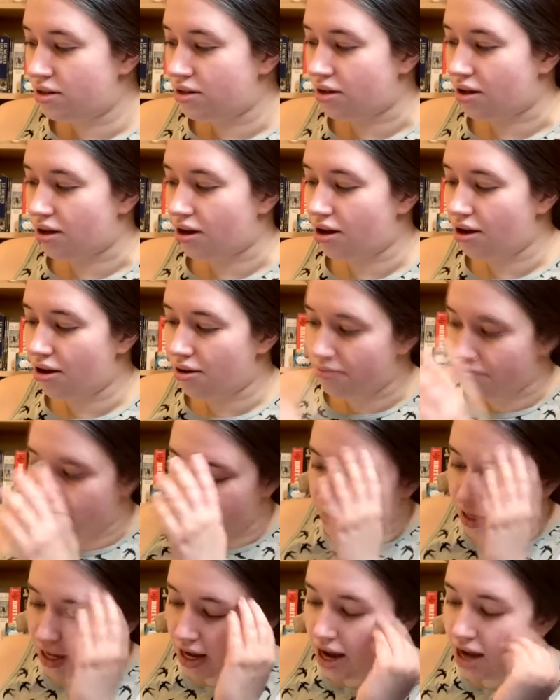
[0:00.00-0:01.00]

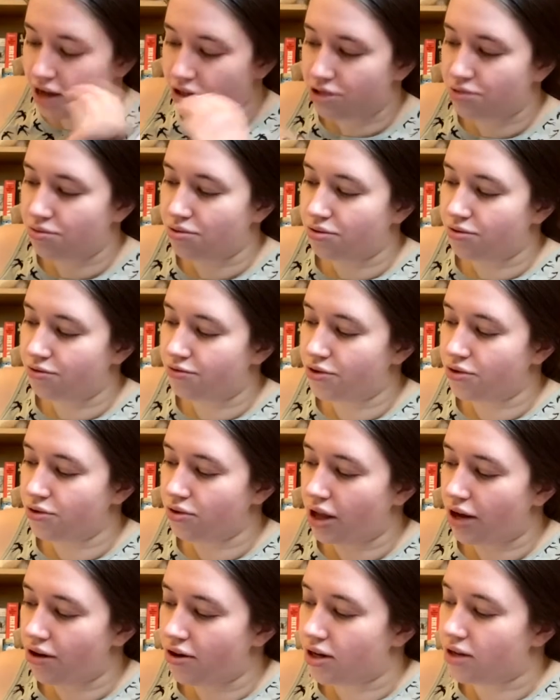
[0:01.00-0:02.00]
The actual full
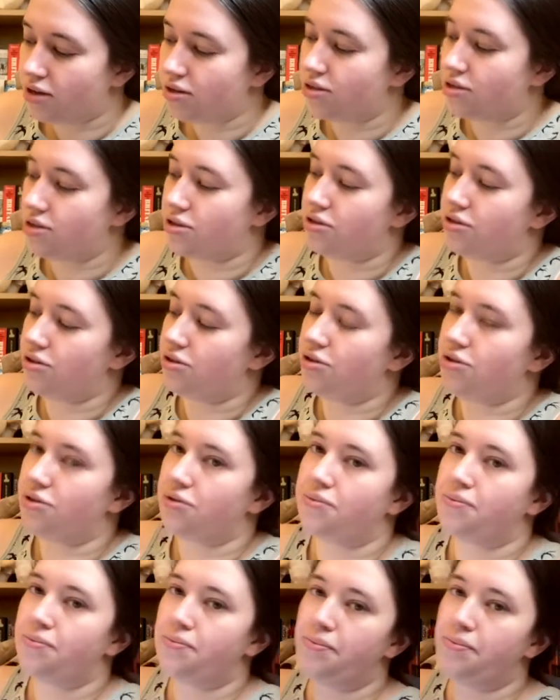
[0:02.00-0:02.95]
lyrics to